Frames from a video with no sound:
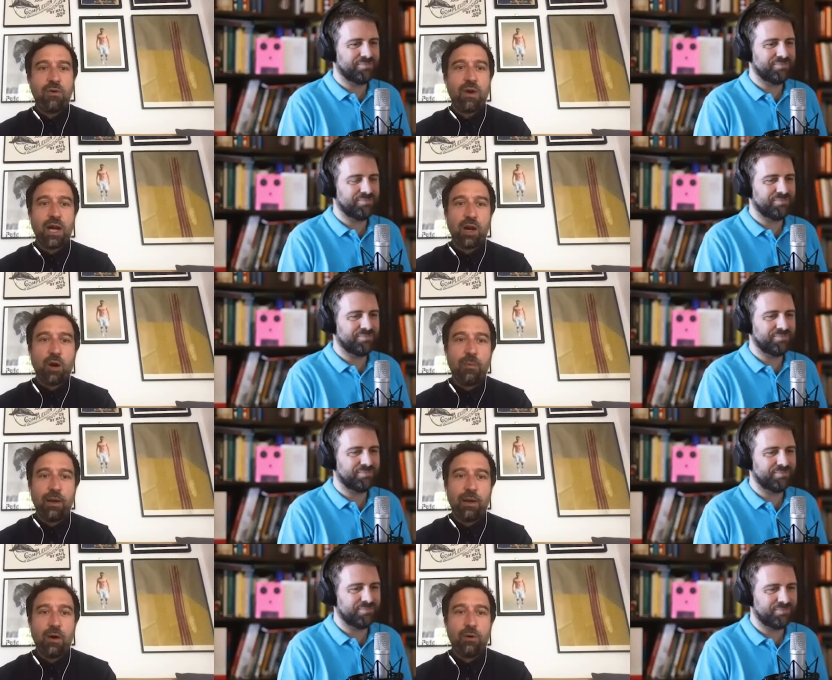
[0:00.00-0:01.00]
Speaker 1: for a
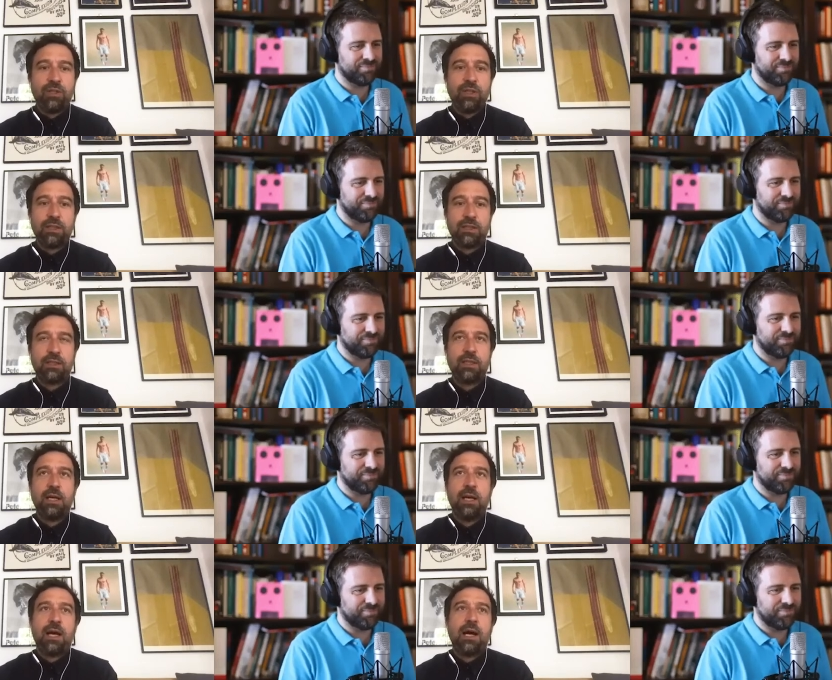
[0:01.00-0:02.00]
global audience
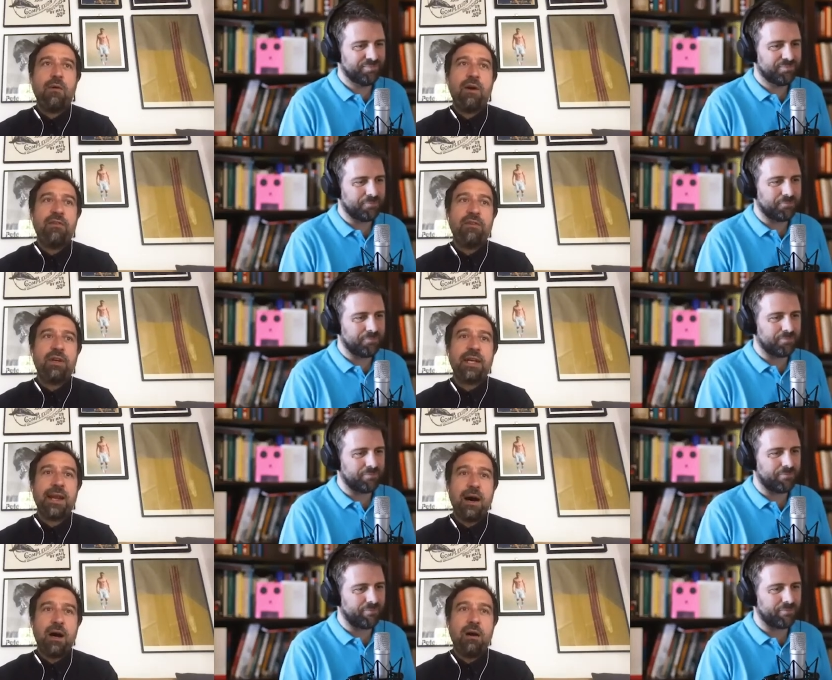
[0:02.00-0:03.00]
However,
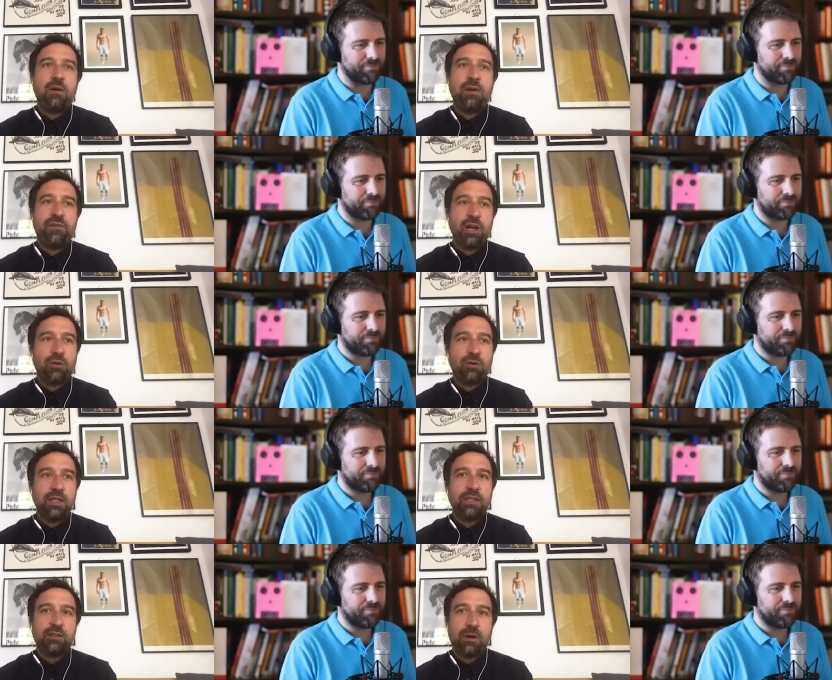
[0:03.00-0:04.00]
now if you're
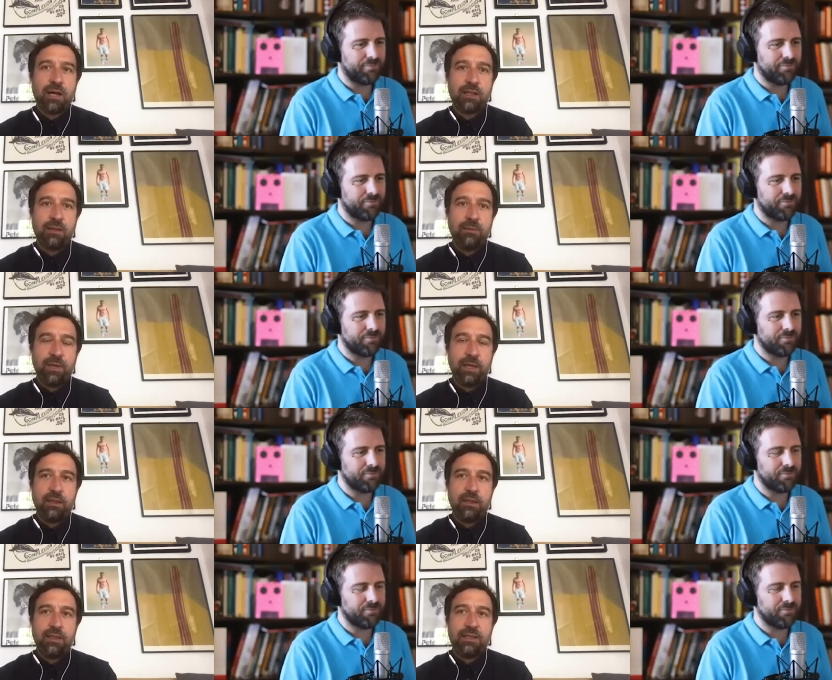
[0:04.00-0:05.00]
not interacting with
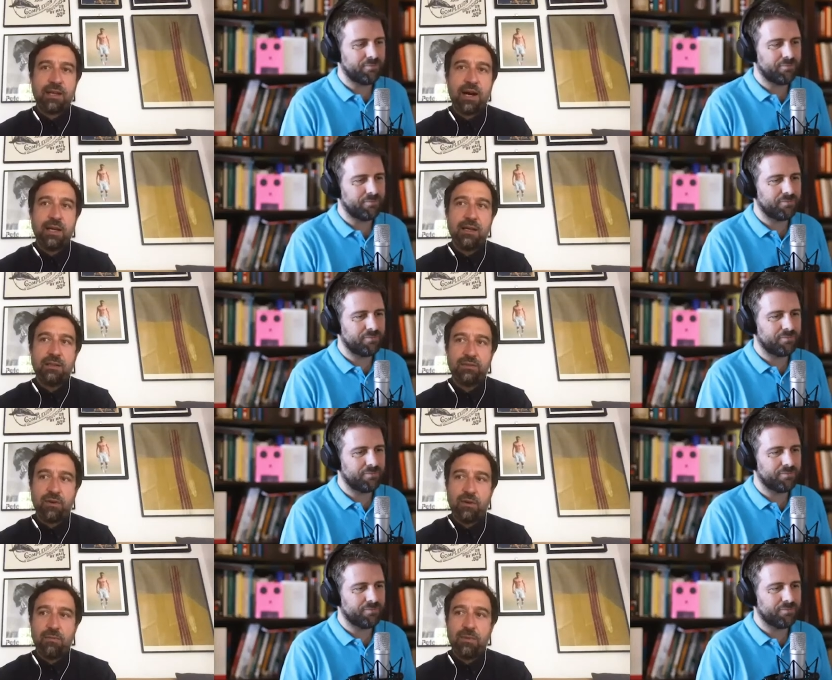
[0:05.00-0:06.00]
designers
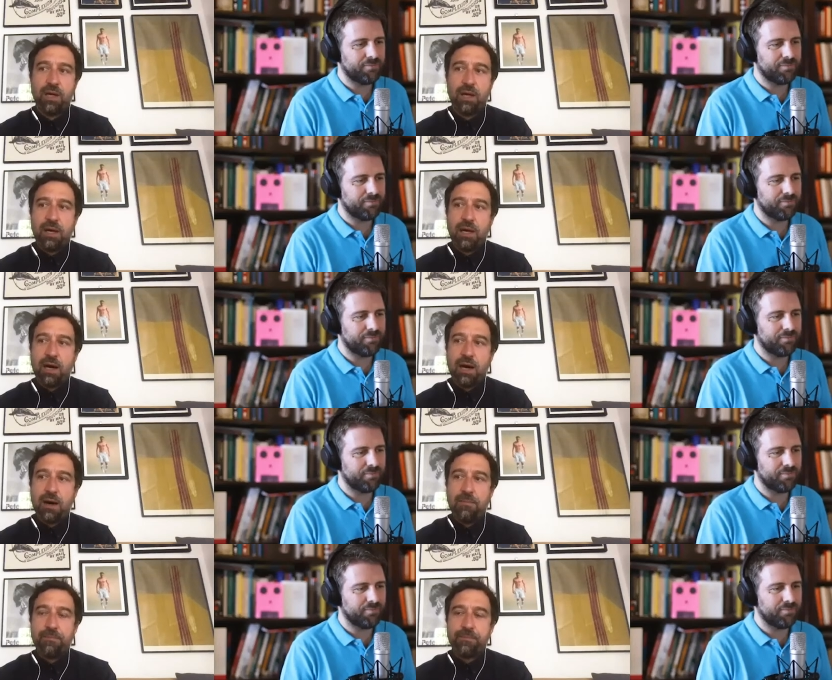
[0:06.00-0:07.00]
from
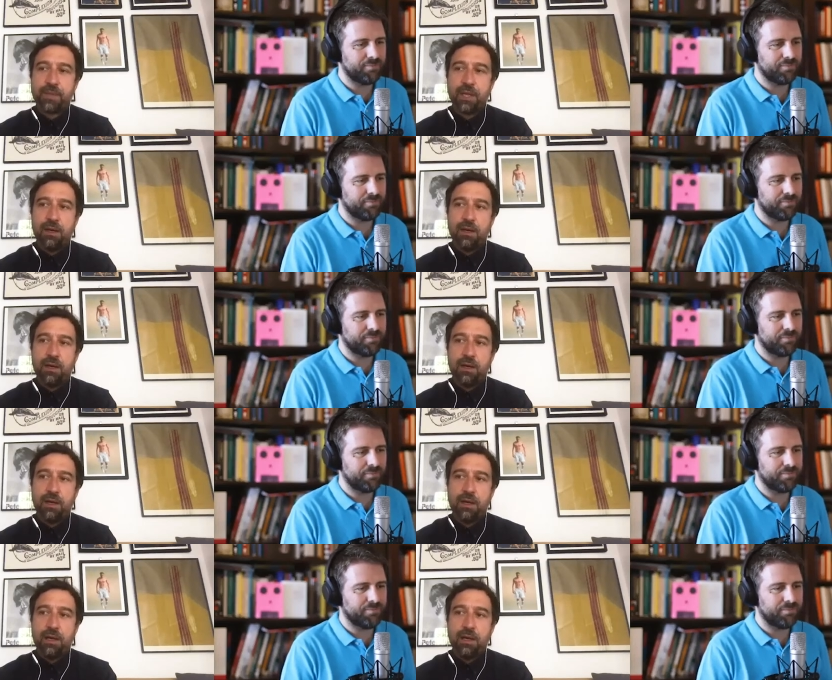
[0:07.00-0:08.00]
um,
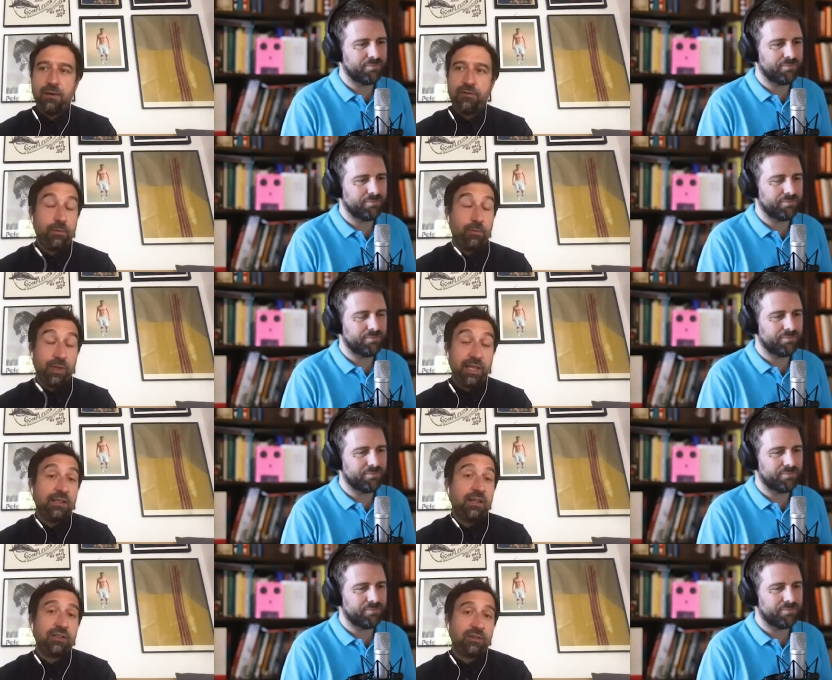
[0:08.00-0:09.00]
from with
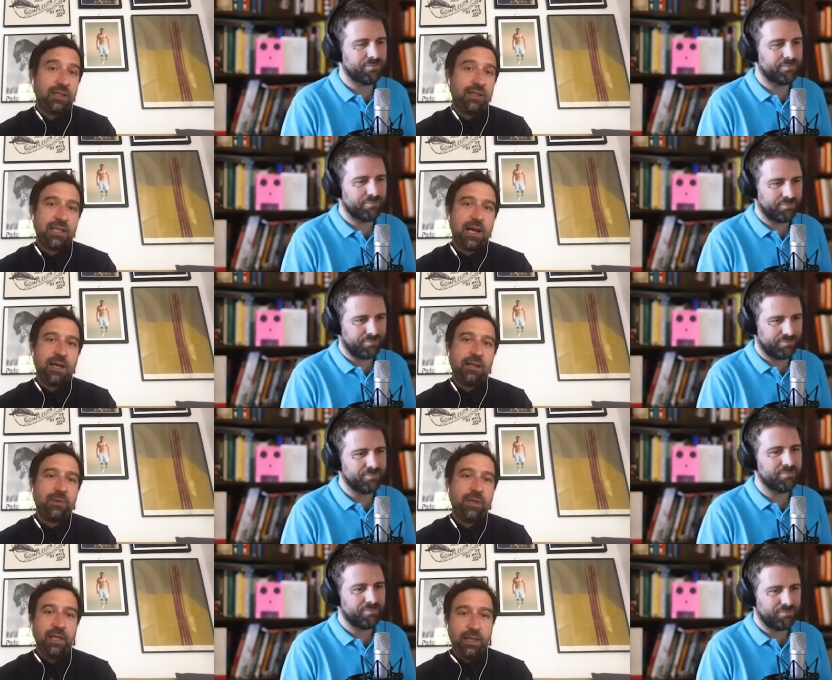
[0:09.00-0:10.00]
international
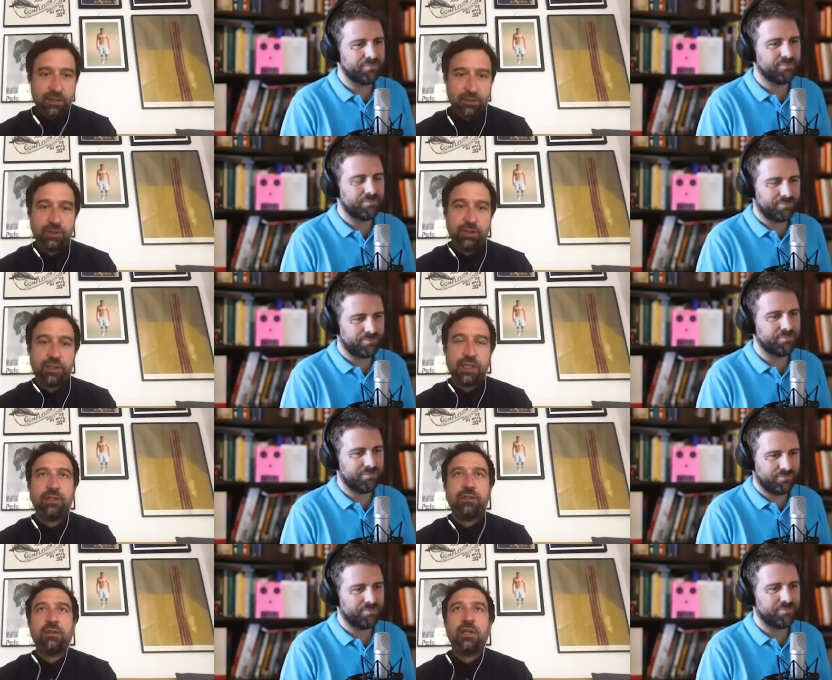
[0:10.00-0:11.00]
designers within the studio
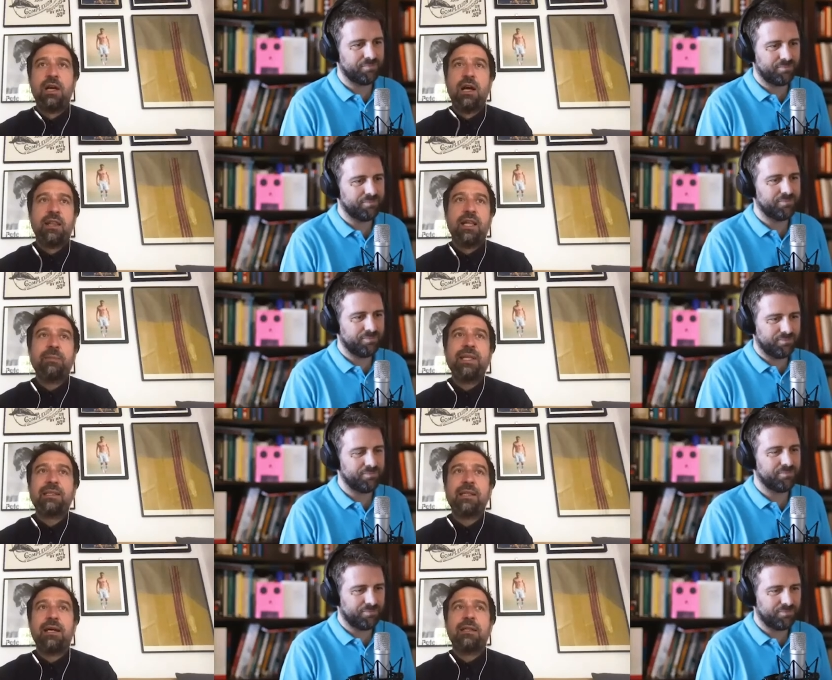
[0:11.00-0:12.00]
session, that
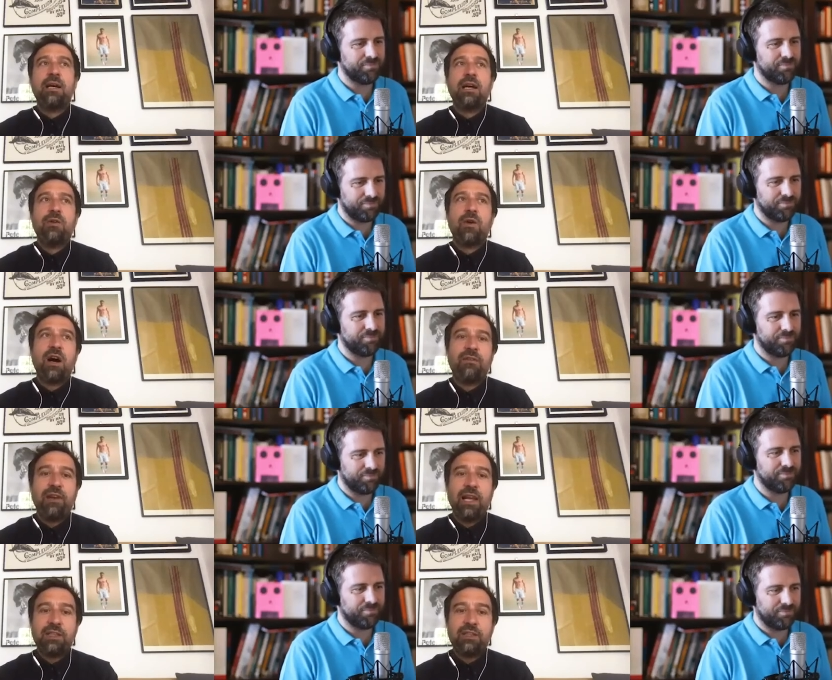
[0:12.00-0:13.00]
means that you have
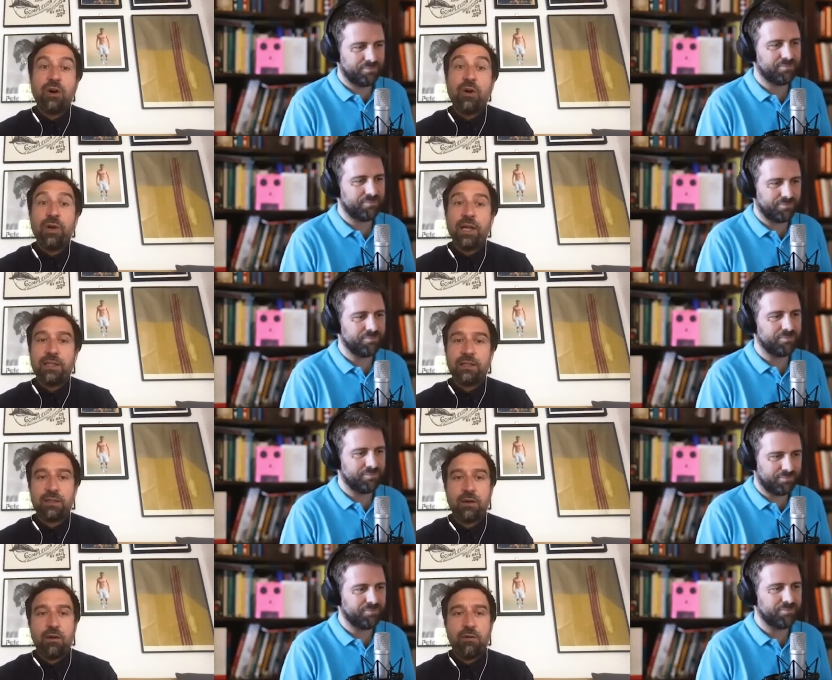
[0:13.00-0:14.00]
less
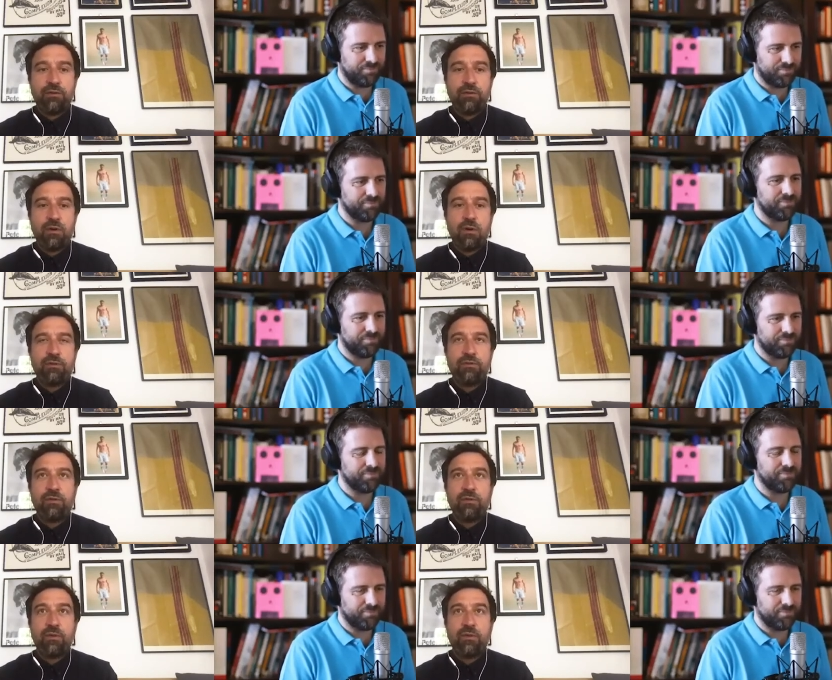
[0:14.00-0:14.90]
knowledge of of